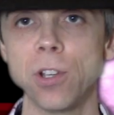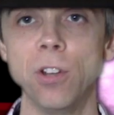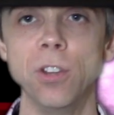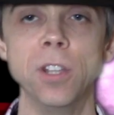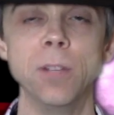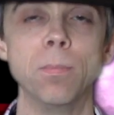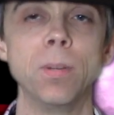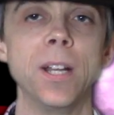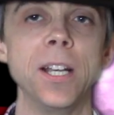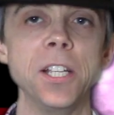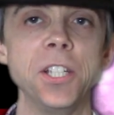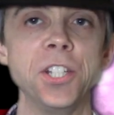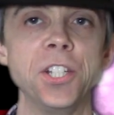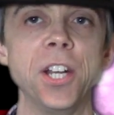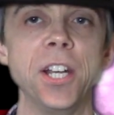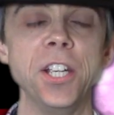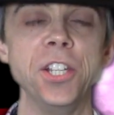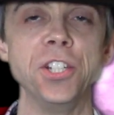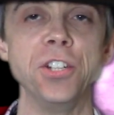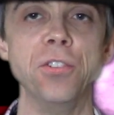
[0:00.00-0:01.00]
on the
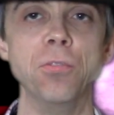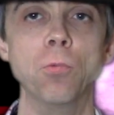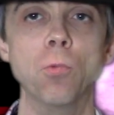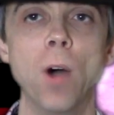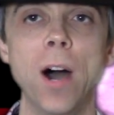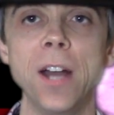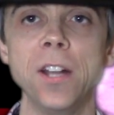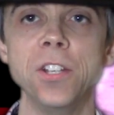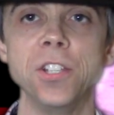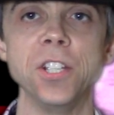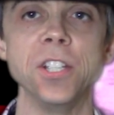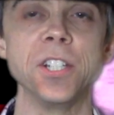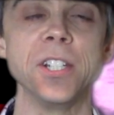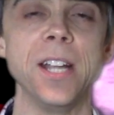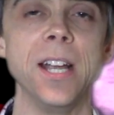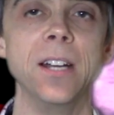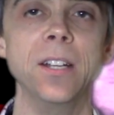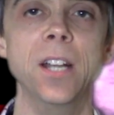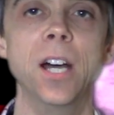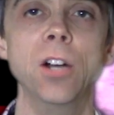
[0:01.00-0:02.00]
PlayStation 1 as it's
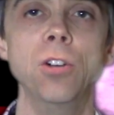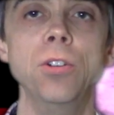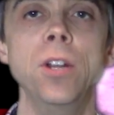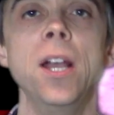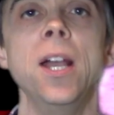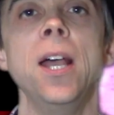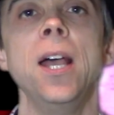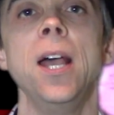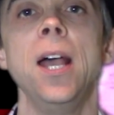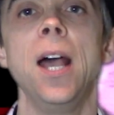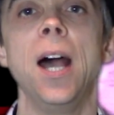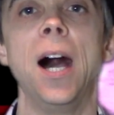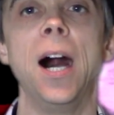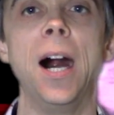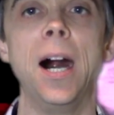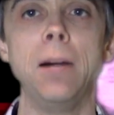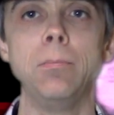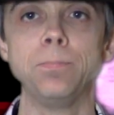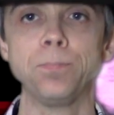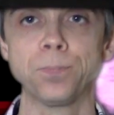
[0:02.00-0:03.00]
now known.
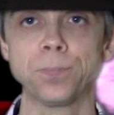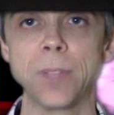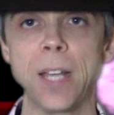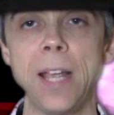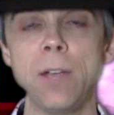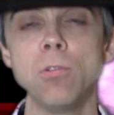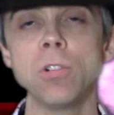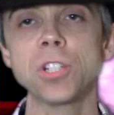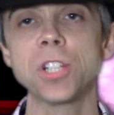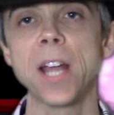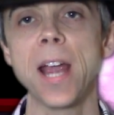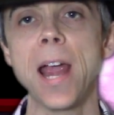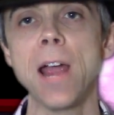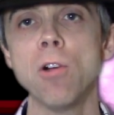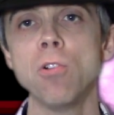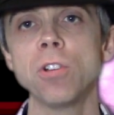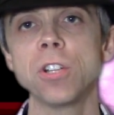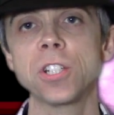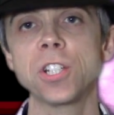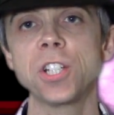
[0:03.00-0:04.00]
It was to
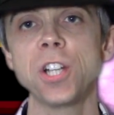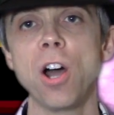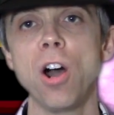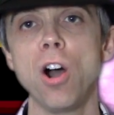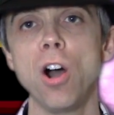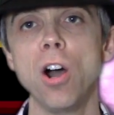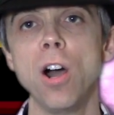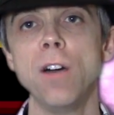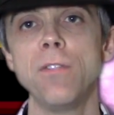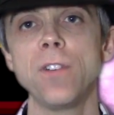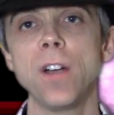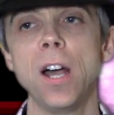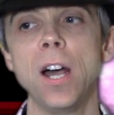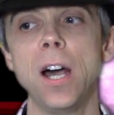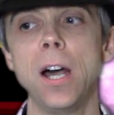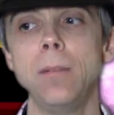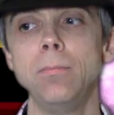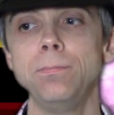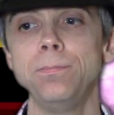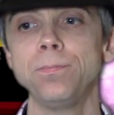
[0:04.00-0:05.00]
herald the start of
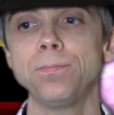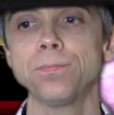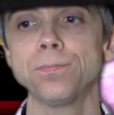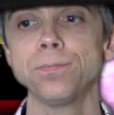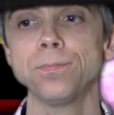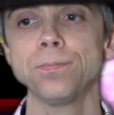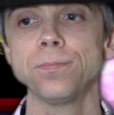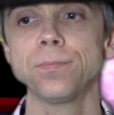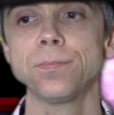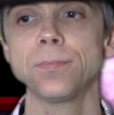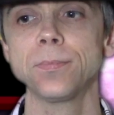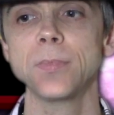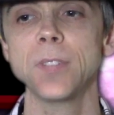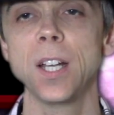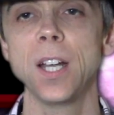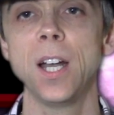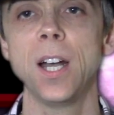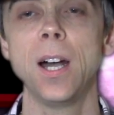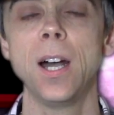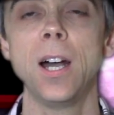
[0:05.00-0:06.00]
a
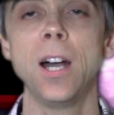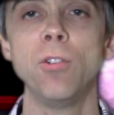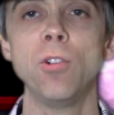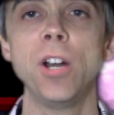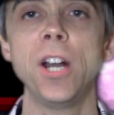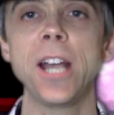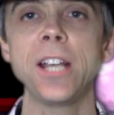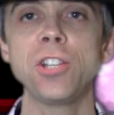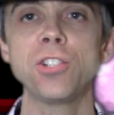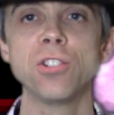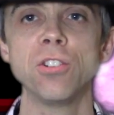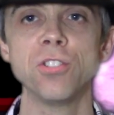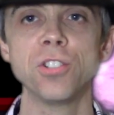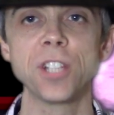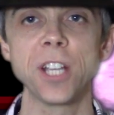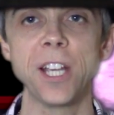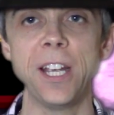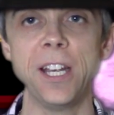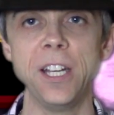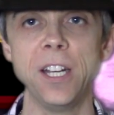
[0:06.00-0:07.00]

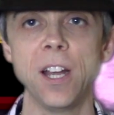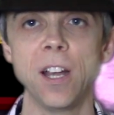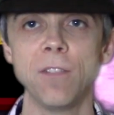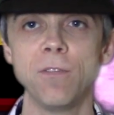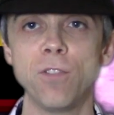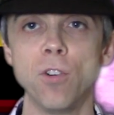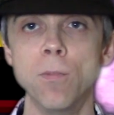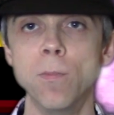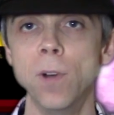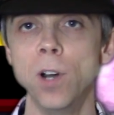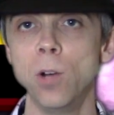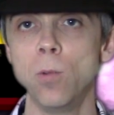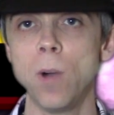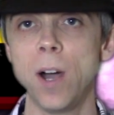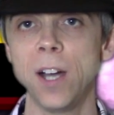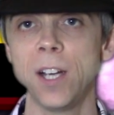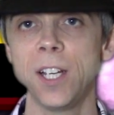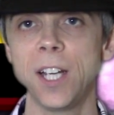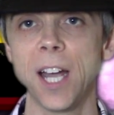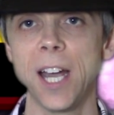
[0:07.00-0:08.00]
renaissance in Formula
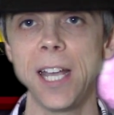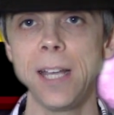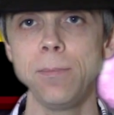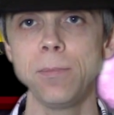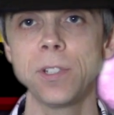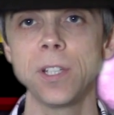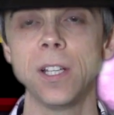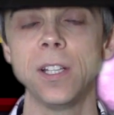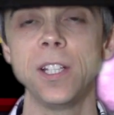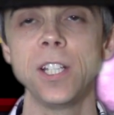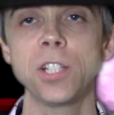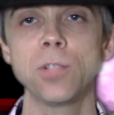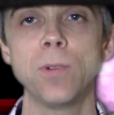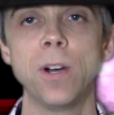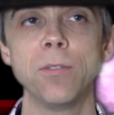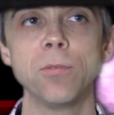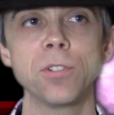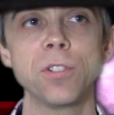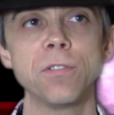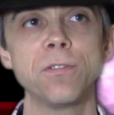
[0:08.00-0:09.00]
1 games. This
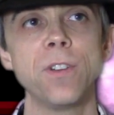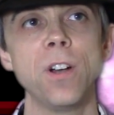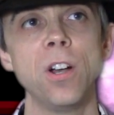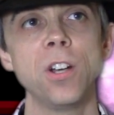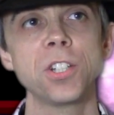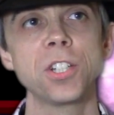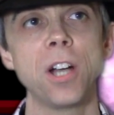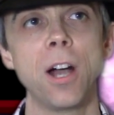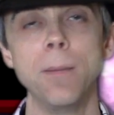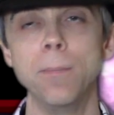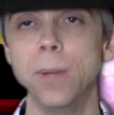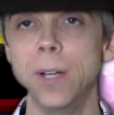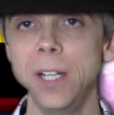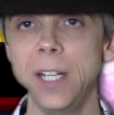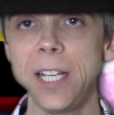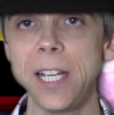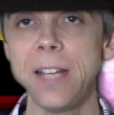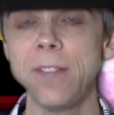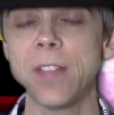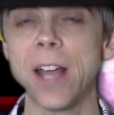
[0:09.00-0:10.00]
one was the first, I
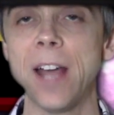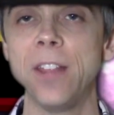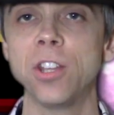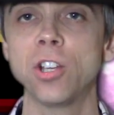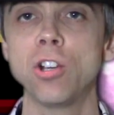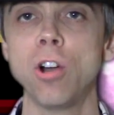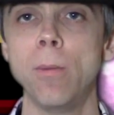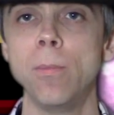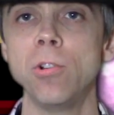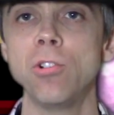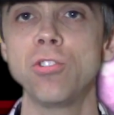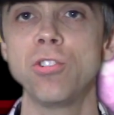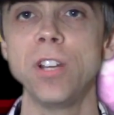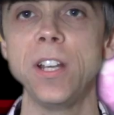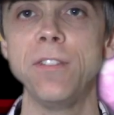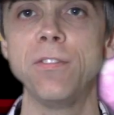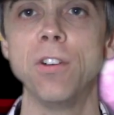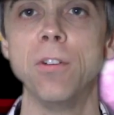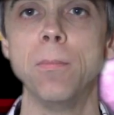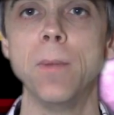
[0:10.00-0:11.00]
believe, that had the
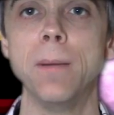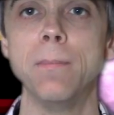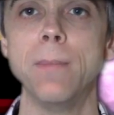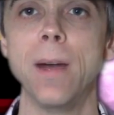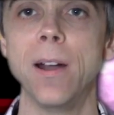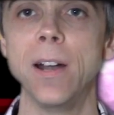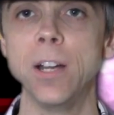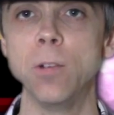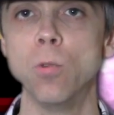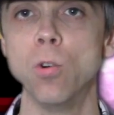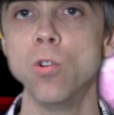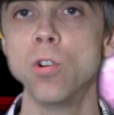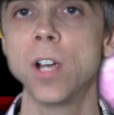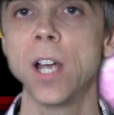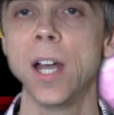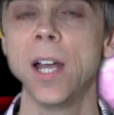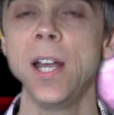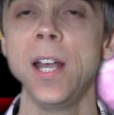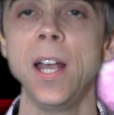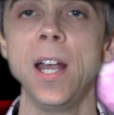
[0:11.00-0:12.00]
commentary from Murray
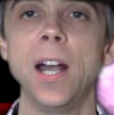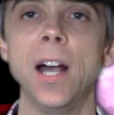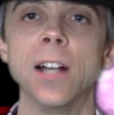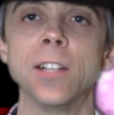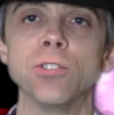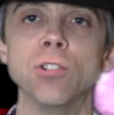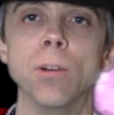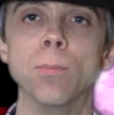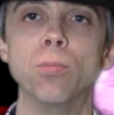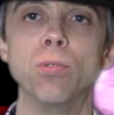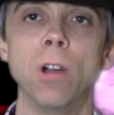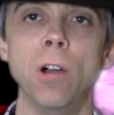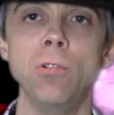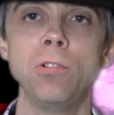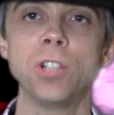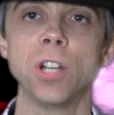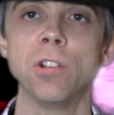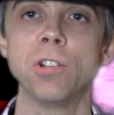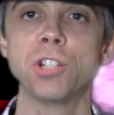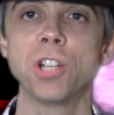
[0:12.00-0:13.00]
Walker, a sort of
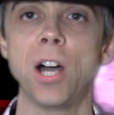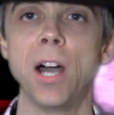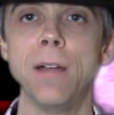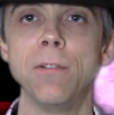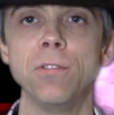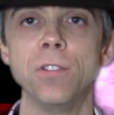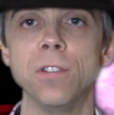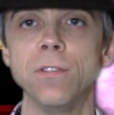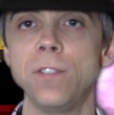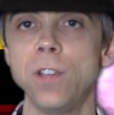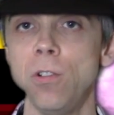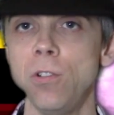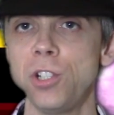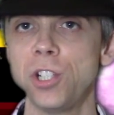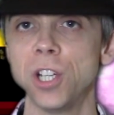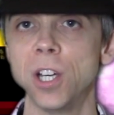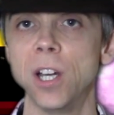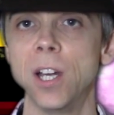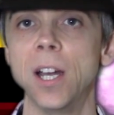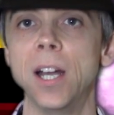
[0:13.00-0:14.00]
prototype for the
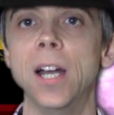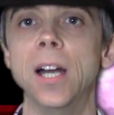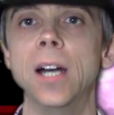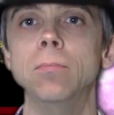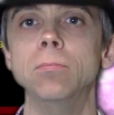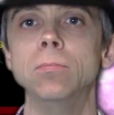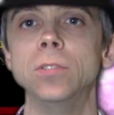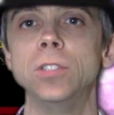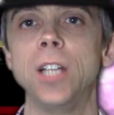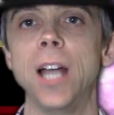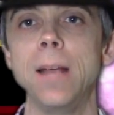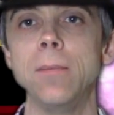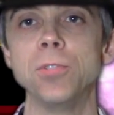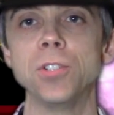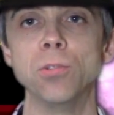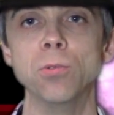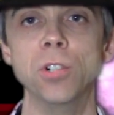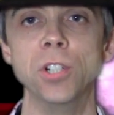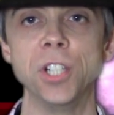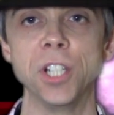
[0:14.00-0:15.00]
future games
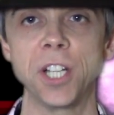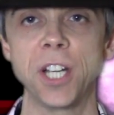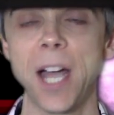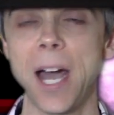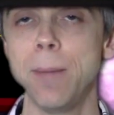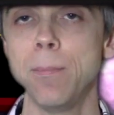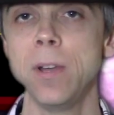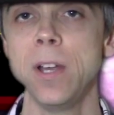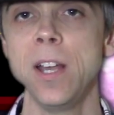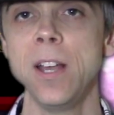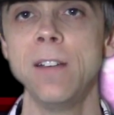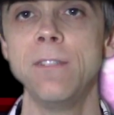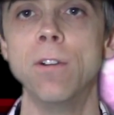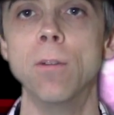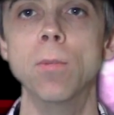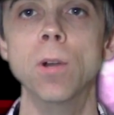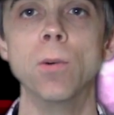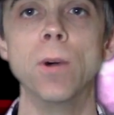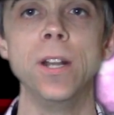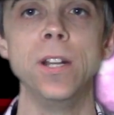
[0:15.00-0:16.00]
that were to come.
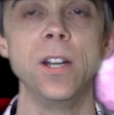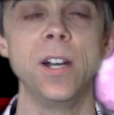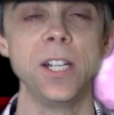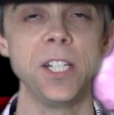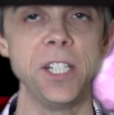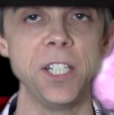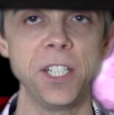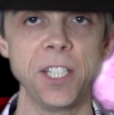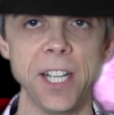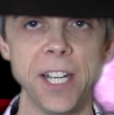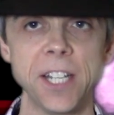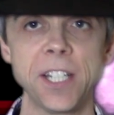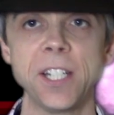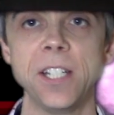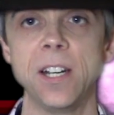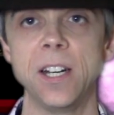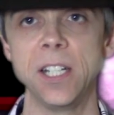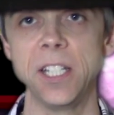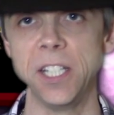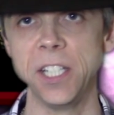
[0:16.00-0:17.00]
Formula 1 96,
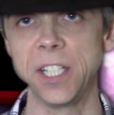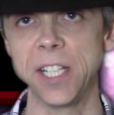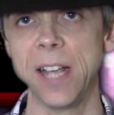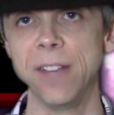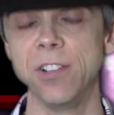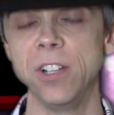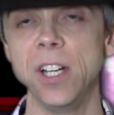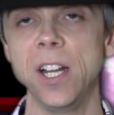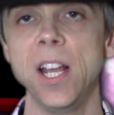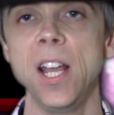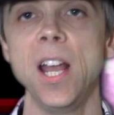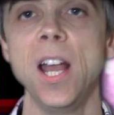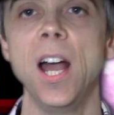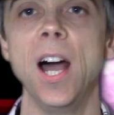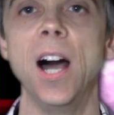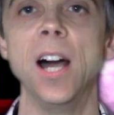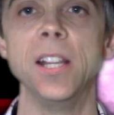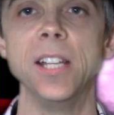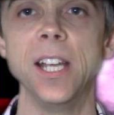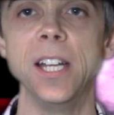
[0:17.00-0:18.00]
97,
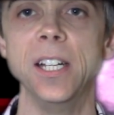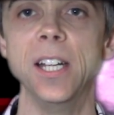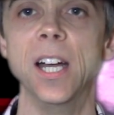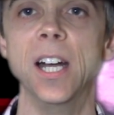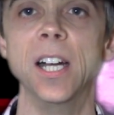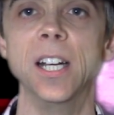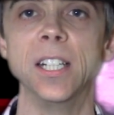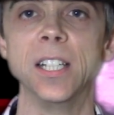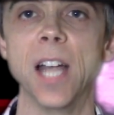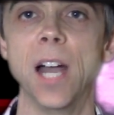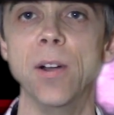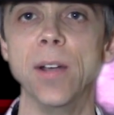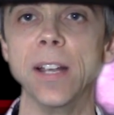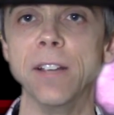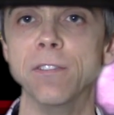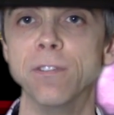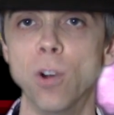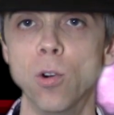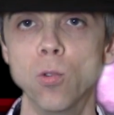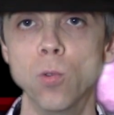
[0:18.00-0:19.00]
and then
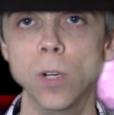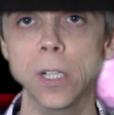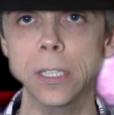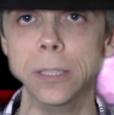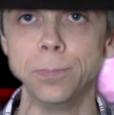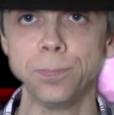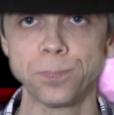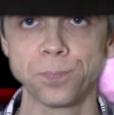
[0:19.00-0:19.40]
going forward.